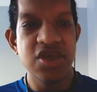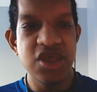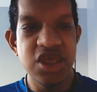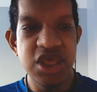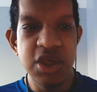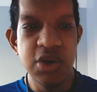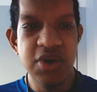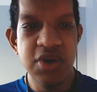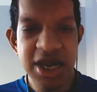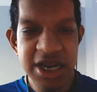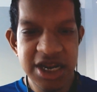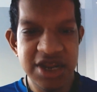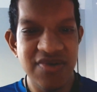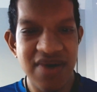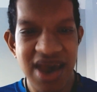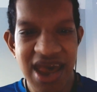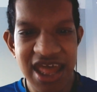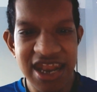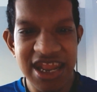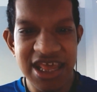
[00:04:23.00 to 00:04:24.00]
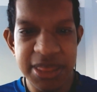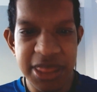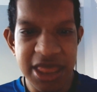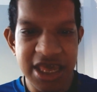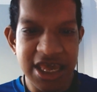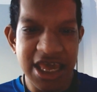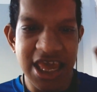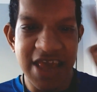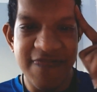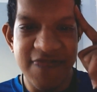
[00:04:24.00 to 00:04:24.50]
You can do
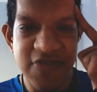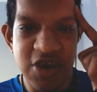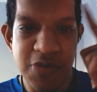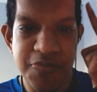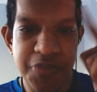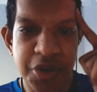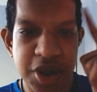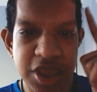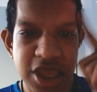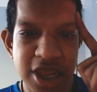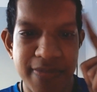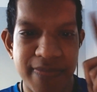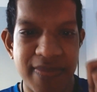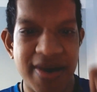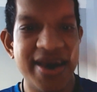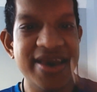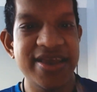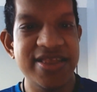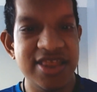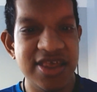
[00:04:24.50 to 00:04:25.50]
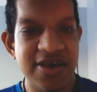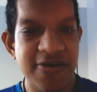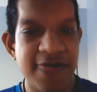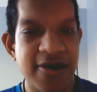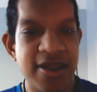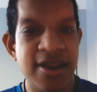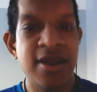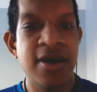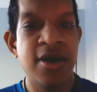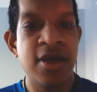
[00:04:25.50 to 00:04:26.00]
anything if you put your mind to
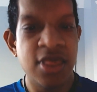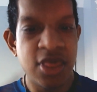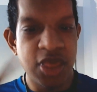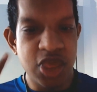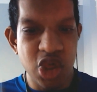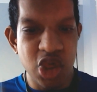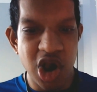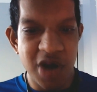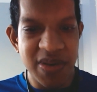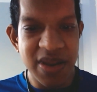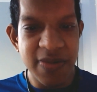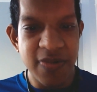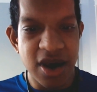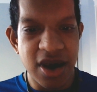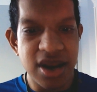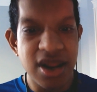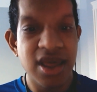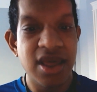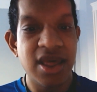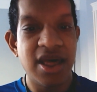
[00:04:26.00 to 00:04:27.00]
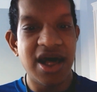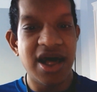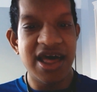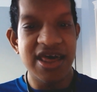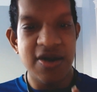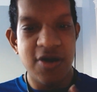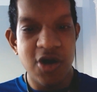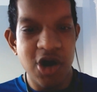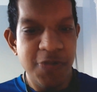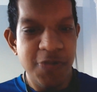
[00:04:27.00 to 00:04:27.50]
it. So everyone,
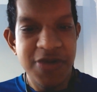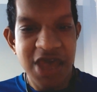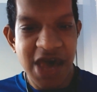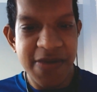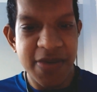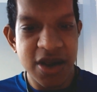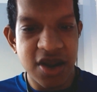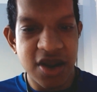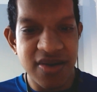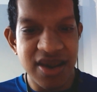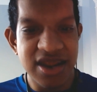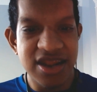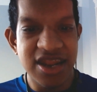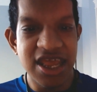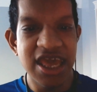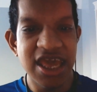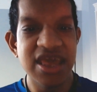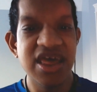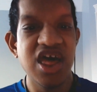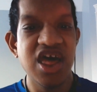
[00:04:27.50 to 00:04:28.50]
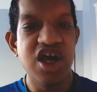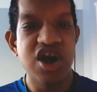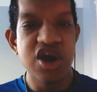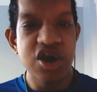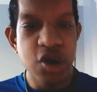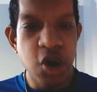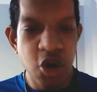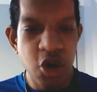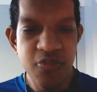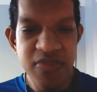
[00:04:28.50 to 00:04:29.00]
I hope you have a great day.
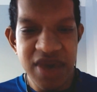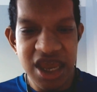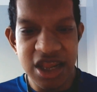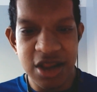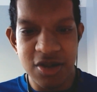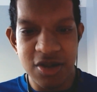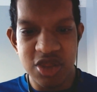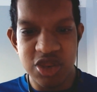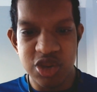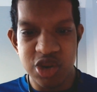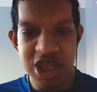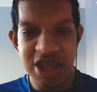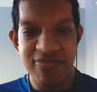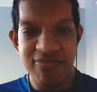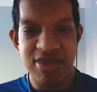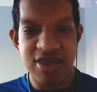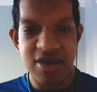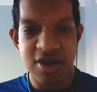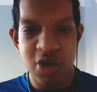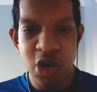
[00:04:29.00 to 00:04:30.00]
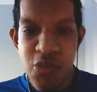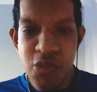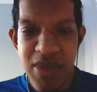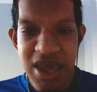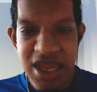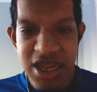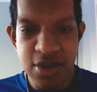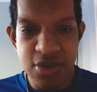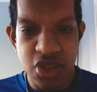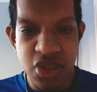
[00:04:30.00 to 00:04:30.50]
Go make those dreams, go
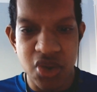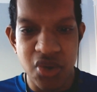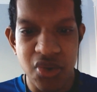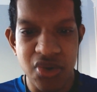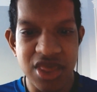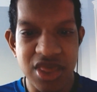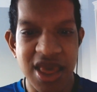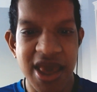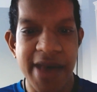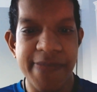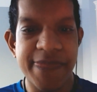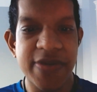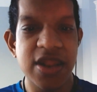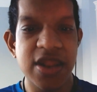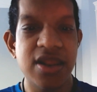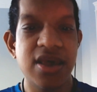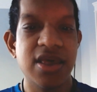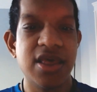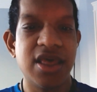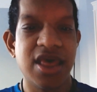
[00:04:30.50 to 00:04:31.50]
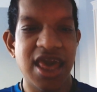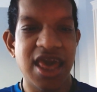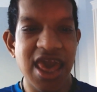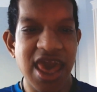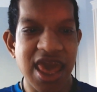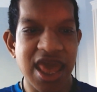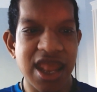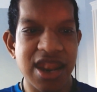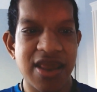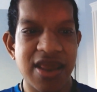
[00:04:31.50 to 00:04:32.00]
make those goals happen,
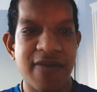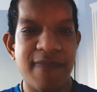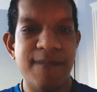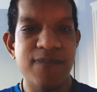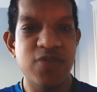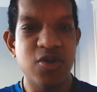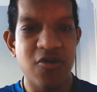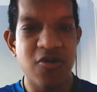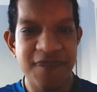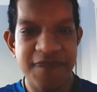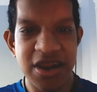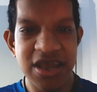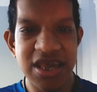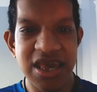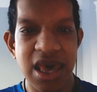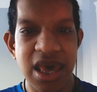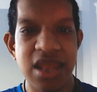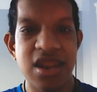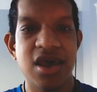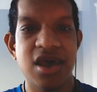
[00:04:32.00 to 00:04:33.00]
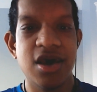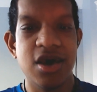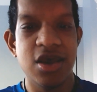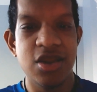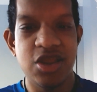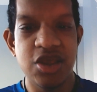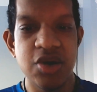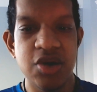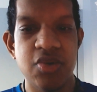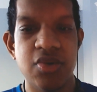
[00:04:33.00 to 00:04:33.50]
and don't forget
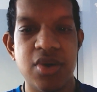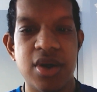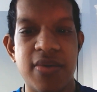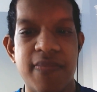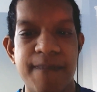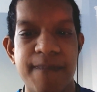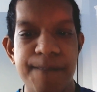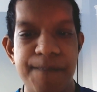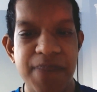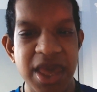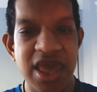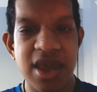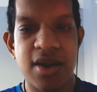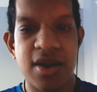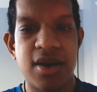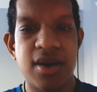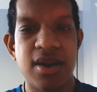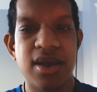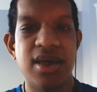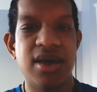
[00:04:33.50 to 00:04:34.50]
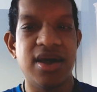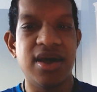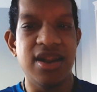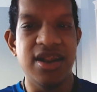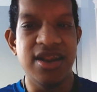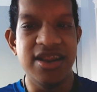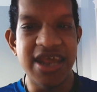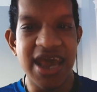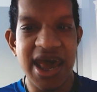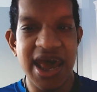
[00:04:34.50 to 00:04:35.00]
to bear
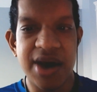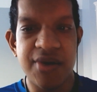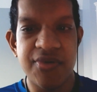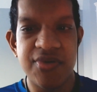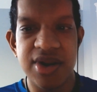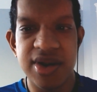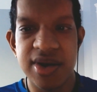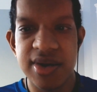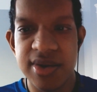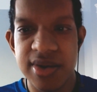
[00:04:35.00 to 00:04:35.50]
down.